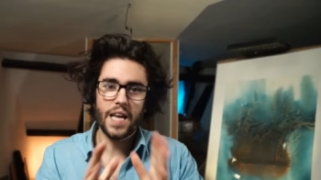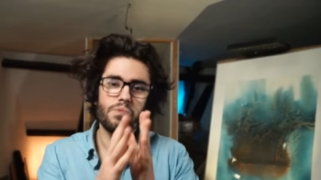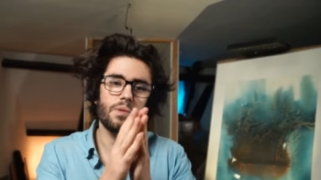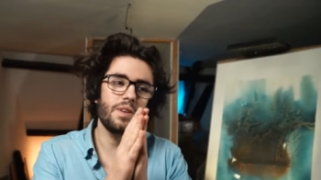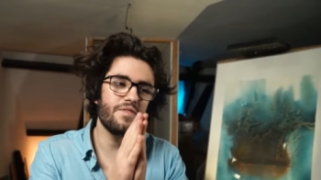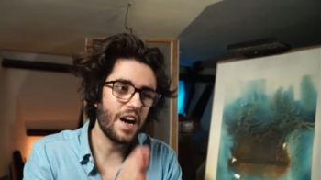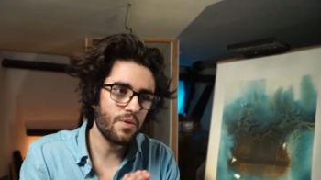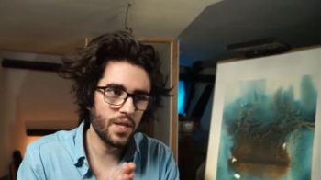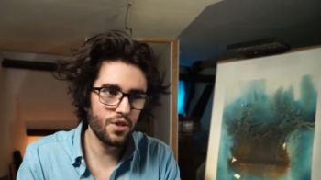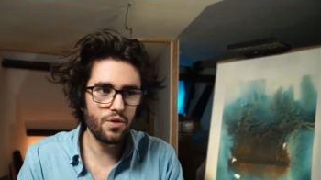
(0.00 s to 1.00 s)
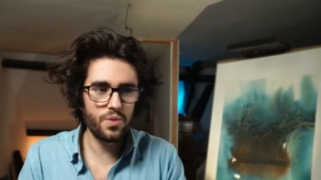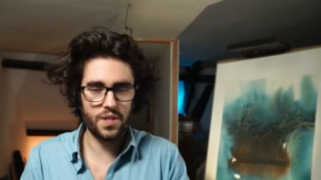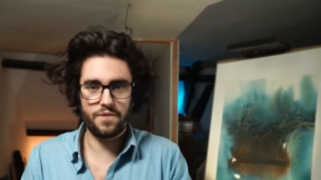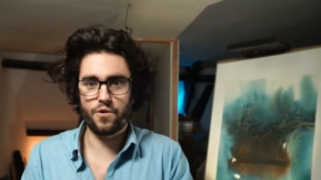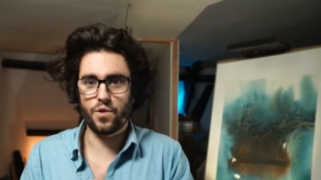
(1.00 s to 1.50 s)
it will be very
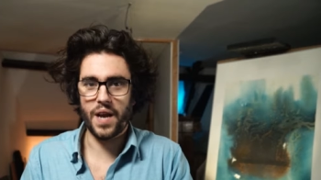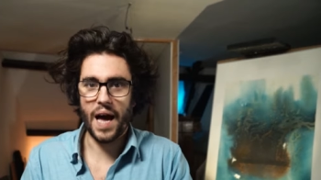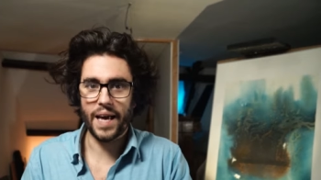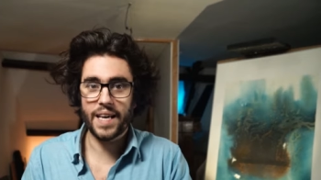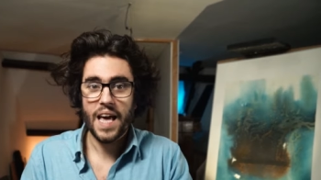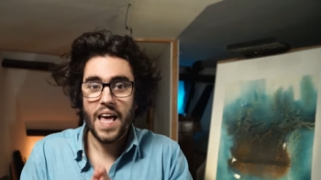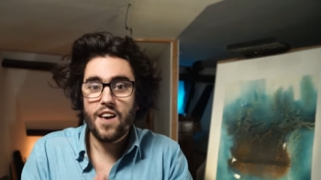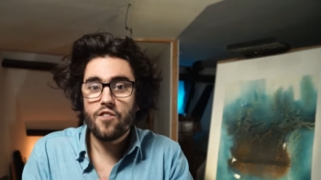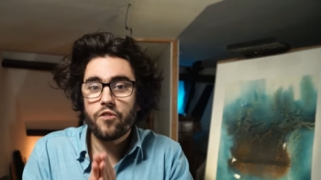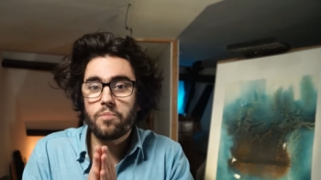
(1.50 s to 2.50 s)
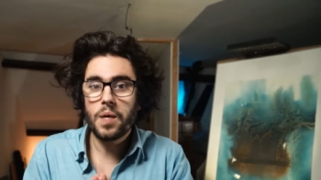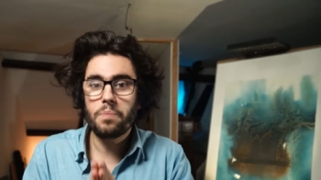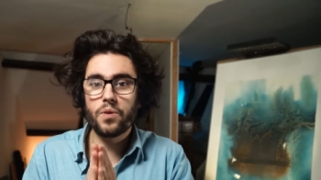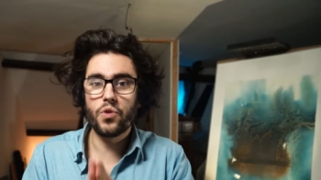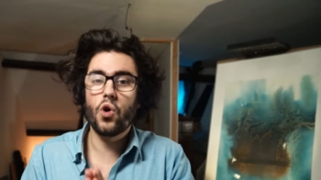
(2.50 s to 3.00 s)
lucrative for Nike if
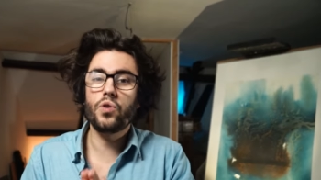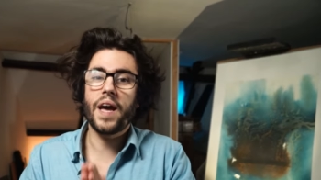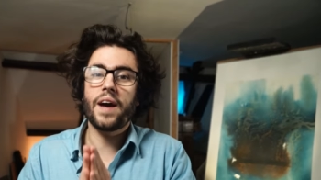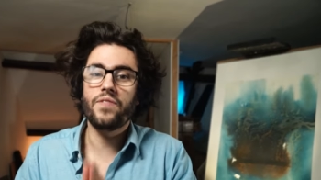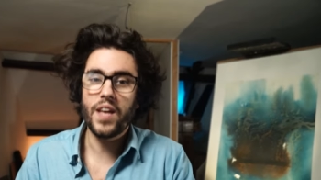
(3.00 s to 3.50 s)
people know their